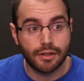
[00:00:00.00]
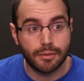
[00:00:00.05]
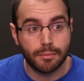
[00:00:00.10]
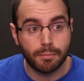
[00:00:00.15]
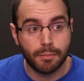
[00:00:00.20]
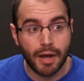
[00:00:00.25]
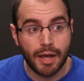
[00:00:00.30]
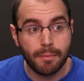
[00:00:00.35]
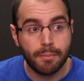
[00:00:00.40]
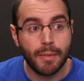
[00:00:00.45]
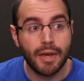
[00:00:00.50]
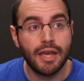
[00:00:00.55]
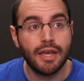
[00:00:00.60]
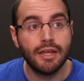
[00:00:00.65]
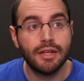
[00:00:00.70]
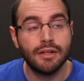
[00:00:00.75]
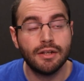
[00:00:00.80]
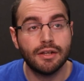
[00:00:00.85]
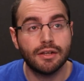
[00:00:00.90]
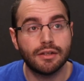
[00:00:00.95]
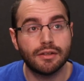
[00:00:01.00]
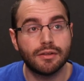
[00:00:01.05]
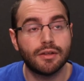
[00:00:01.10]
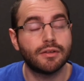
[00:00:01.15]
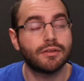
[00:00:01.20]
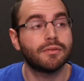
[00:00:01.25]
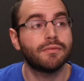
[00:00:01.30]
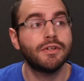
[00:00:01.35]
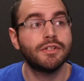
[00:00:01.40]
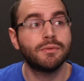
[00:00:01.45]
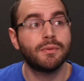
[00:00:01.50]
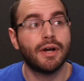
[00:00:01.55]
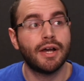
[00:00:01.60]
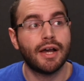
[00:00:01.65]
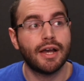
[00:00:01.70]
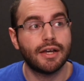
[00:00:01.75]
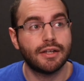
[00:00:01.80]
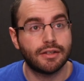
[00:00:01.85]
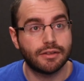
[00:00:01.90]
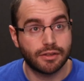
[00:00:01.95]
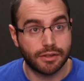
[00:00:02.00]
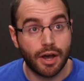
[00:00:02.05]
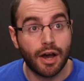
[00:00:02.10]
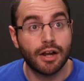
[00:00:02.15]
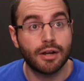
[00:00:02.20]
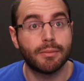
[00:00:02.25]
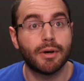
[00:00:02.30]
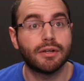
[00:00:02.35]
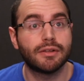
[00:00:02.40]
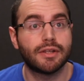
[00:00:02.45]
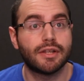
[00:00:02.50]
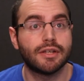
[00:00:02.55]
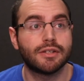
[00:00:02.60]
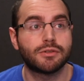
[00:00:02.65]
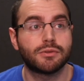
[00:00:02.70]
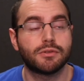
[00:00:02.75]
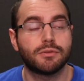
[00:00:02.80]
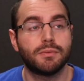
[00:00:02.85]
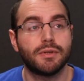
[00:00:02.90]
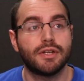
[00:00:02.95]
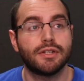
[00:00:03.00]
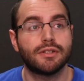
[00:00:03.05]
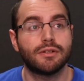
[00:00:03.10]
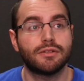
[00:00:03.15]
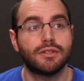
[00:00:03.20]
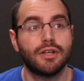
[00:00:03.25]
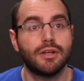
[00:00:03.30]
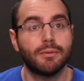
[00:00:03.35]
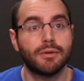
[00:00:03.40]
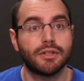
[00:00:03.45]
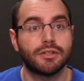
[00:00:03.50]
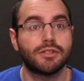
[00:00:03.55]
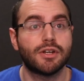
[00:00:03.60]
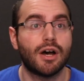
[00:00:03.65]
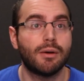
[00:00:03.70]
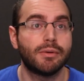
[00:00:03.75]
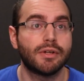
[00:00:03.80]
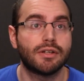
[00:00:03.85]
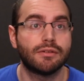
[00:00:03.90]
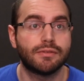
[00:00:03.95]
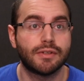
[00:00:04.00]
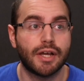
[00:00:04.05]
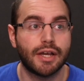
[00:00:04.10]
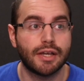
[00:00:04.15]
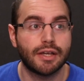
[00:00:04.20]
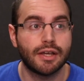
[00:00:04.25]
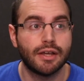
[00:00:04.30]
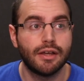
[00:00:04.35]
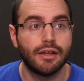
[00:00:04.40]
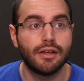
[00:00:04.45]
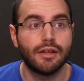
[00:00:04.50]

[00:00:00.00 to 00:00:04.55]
the reason why I had thought about this was because I was thinking about the topic of like,